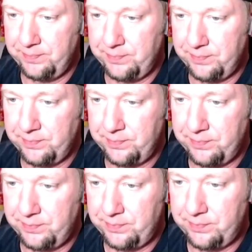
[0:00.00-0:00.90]

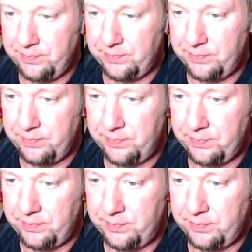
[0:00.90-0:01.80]

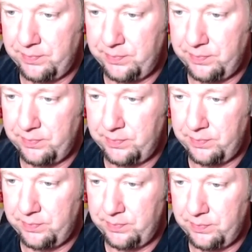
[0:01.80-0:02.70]

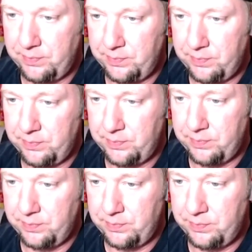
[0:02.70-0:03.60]

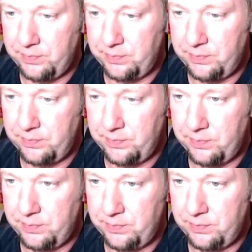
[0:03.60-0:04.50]

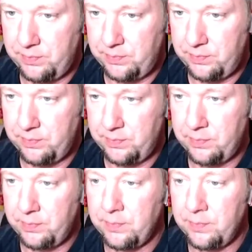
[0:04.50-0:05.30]
[no speech]